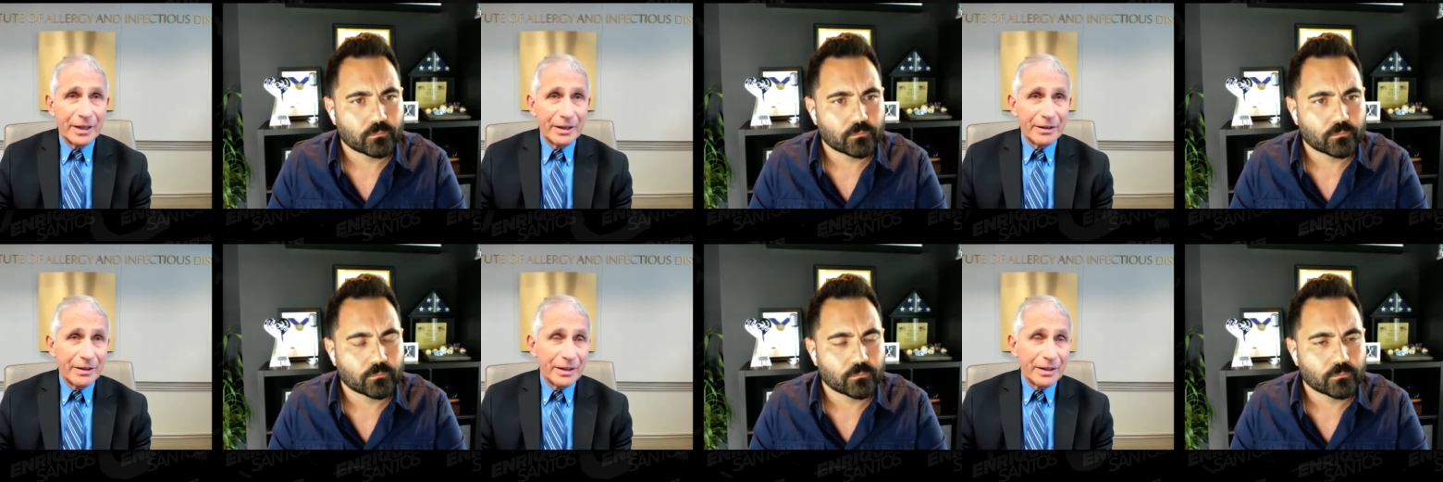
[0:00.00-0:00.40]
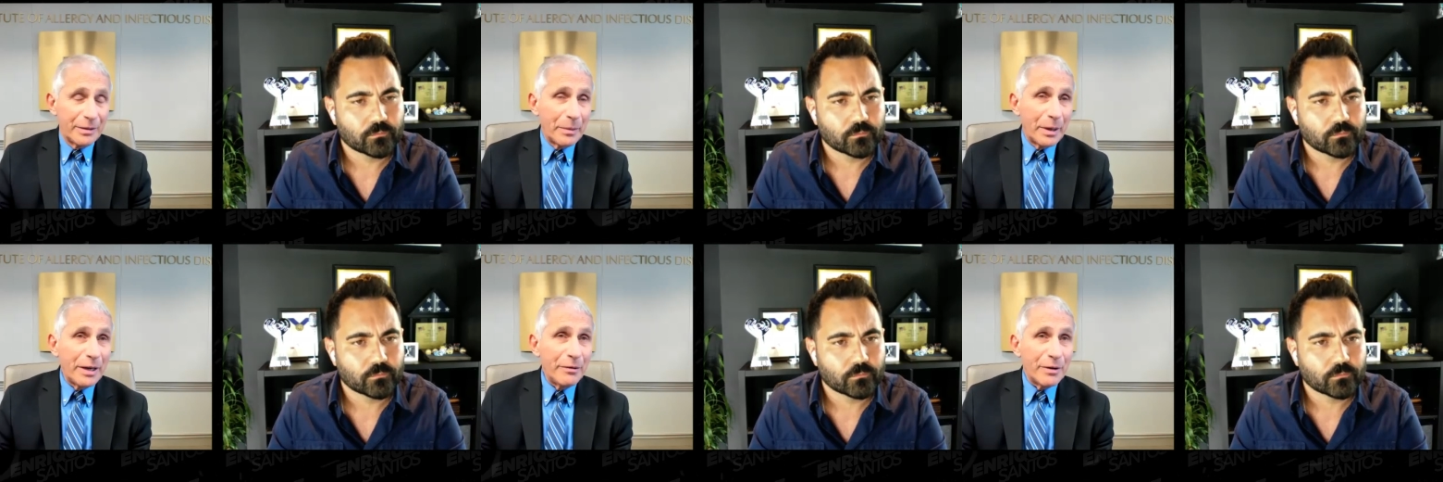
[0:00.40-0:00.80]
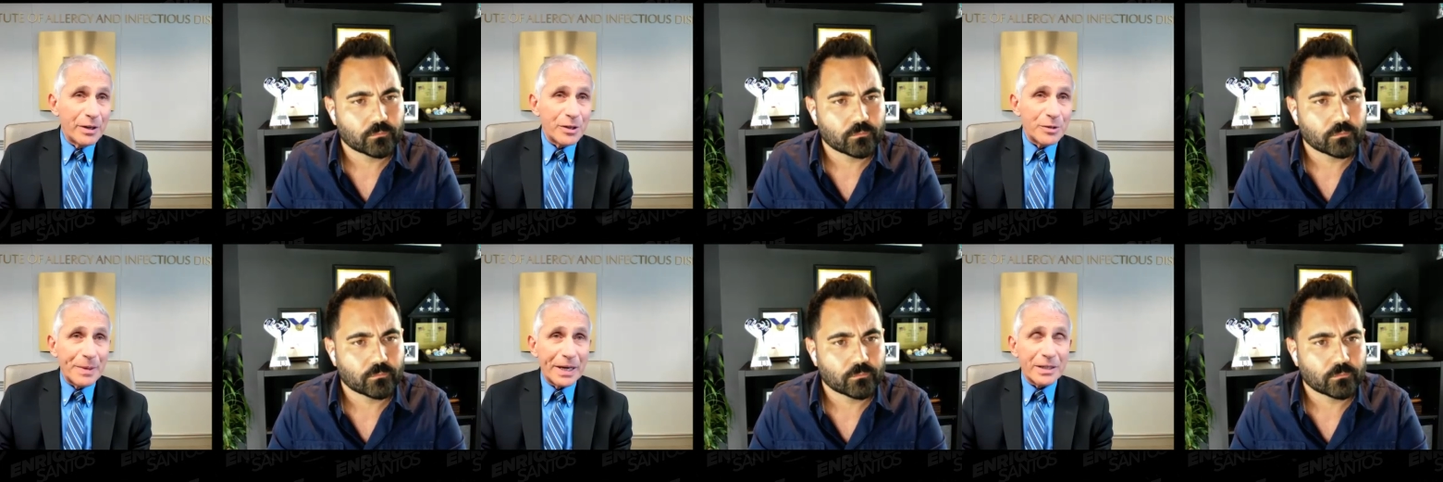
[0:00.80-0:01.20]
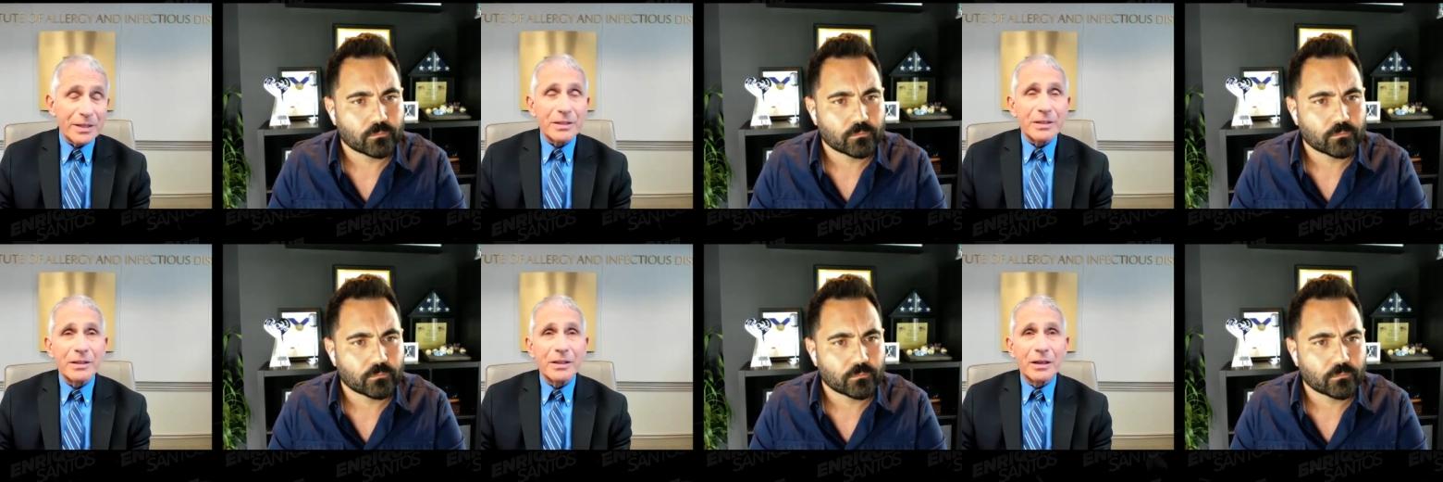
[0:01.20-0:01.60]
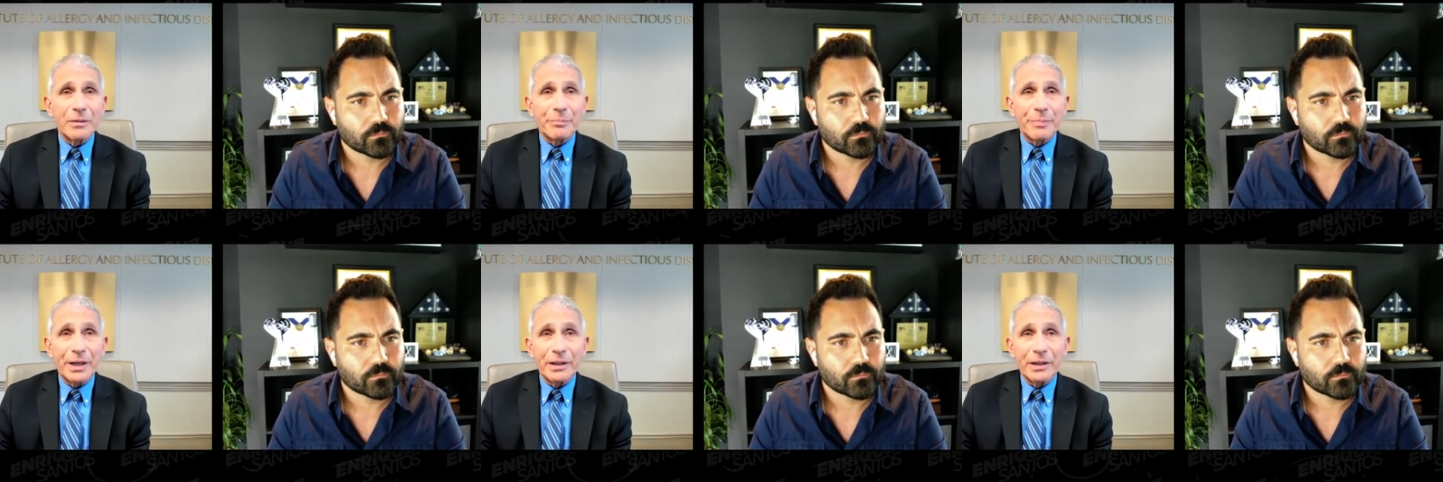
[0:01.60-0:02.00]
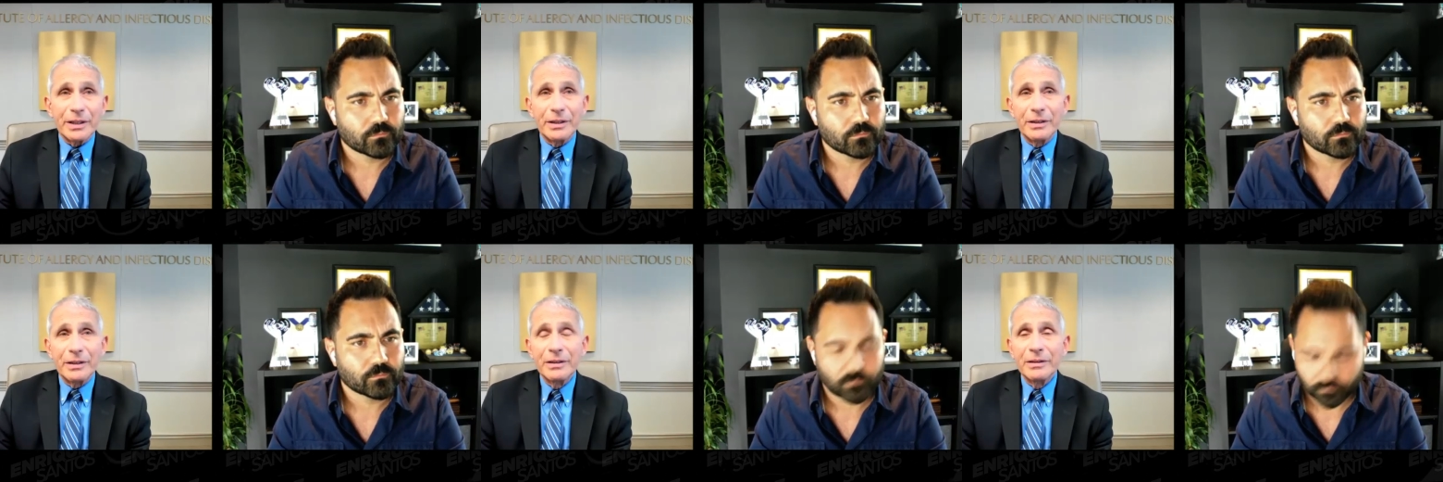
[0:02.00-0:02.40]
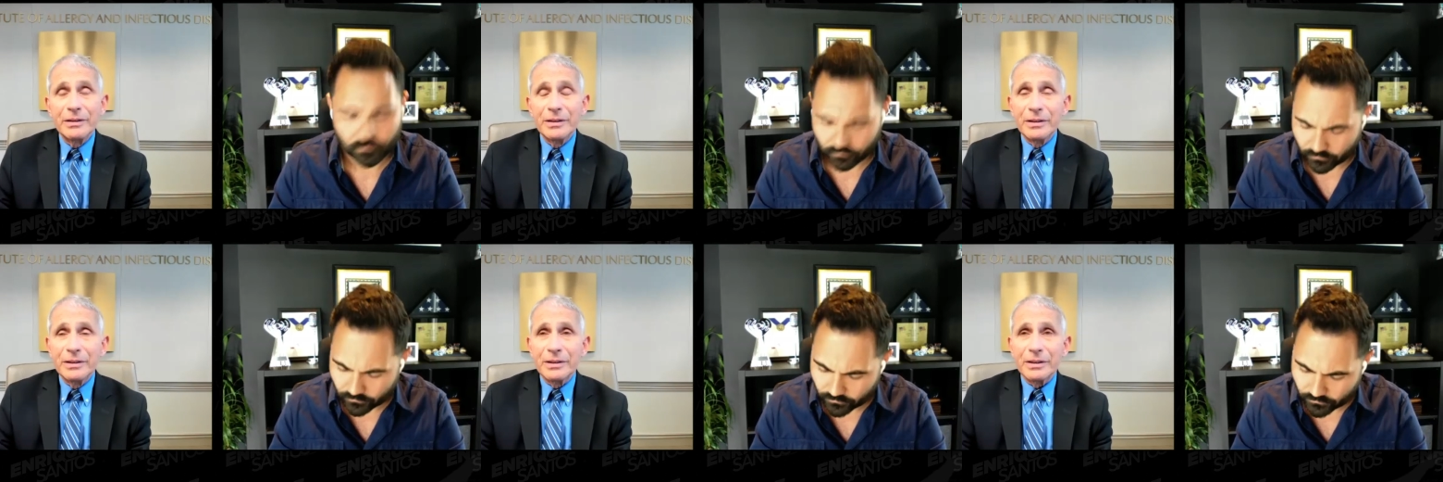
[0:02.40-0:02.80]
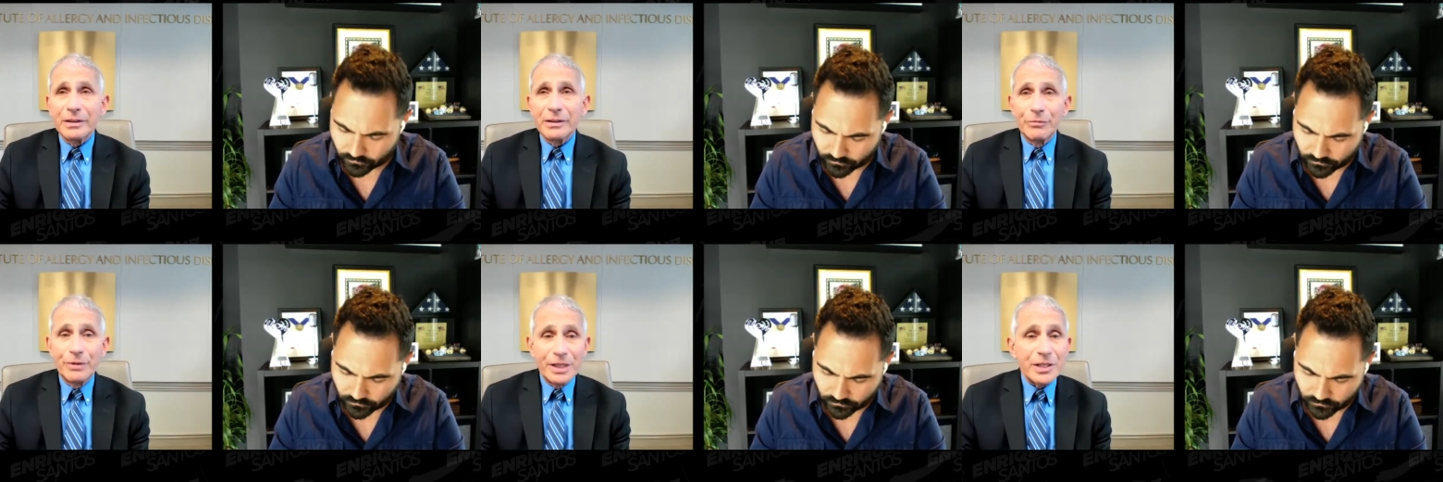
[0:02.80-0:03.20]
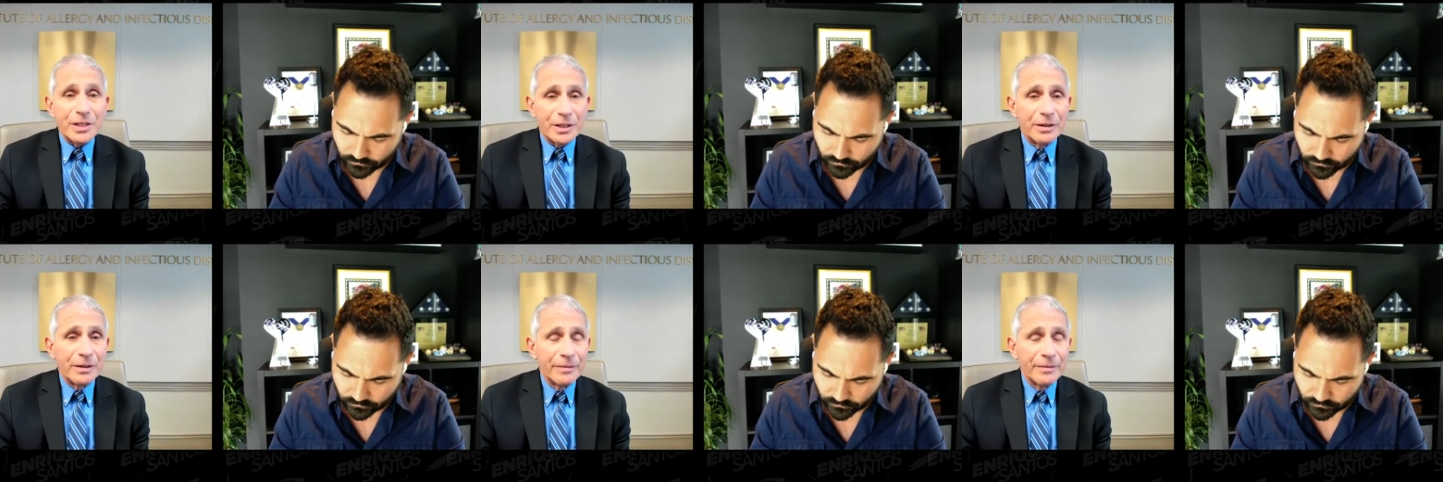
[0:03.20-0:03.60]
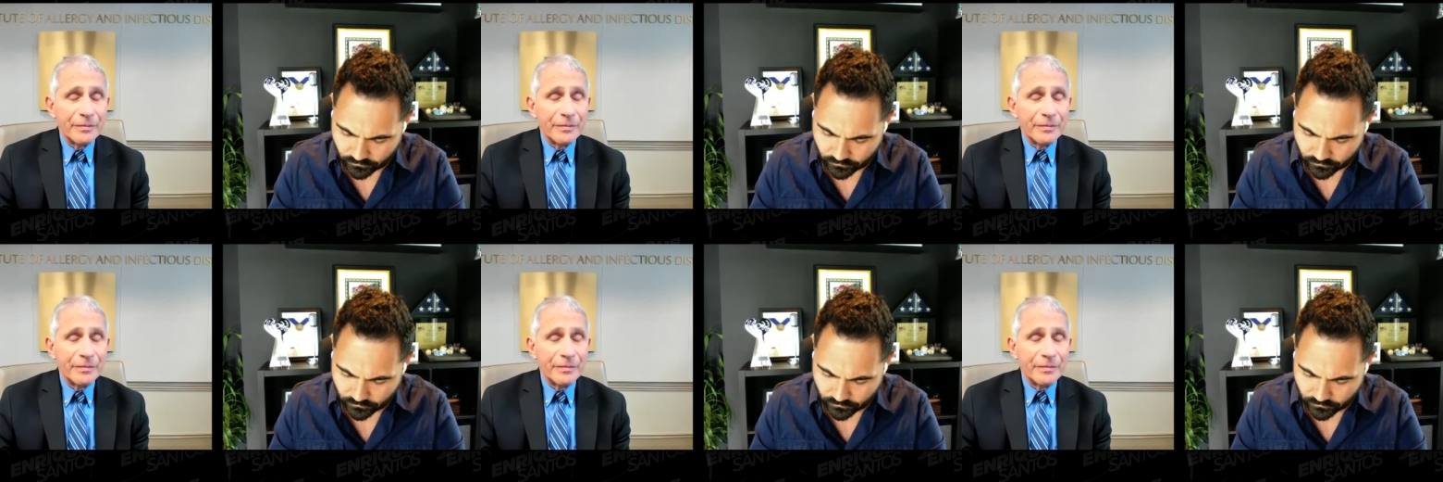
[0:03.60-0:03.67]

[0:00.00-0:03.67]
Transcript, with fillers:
Speaker 1: and in many respects, the compelling uh, reason